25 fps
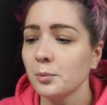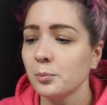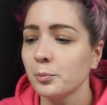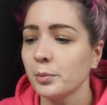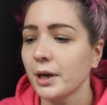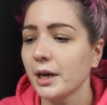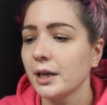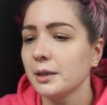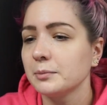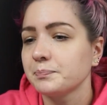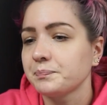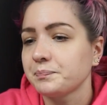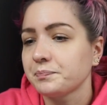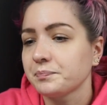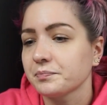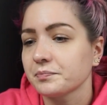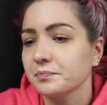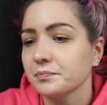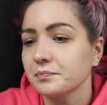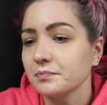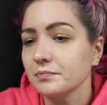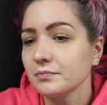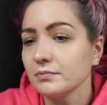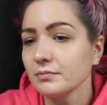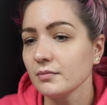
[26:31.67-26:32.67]
But
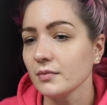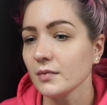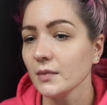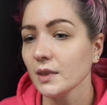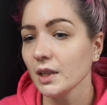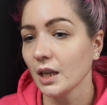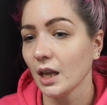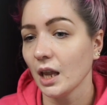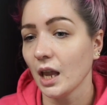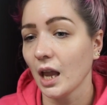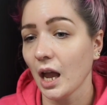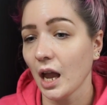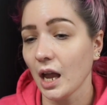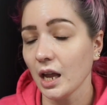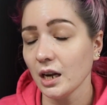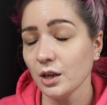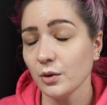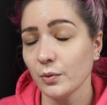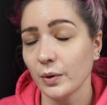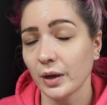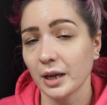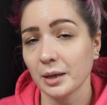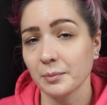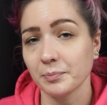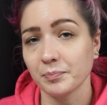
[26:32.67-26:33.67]

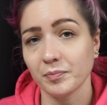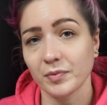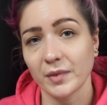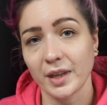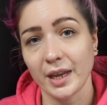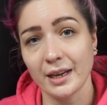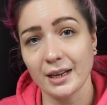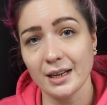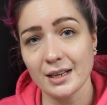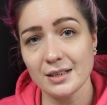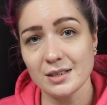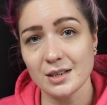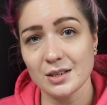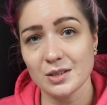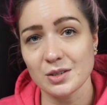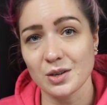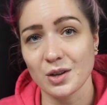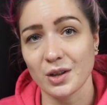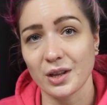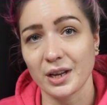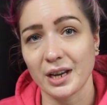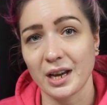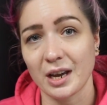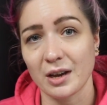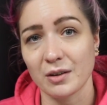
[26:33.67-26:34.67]
anyway, I guess that's
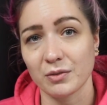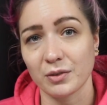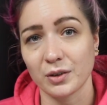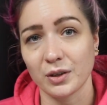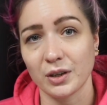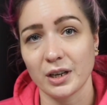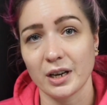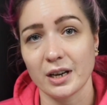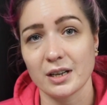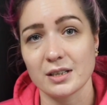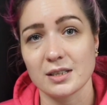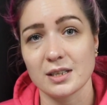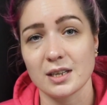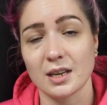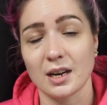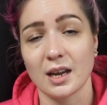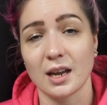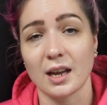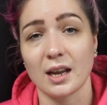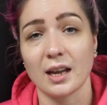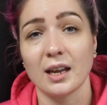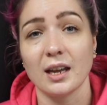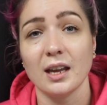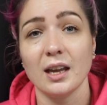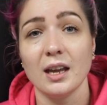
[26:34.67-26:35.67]
all I have for you guys
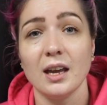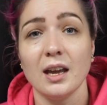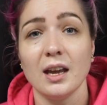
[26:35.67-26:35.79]
today.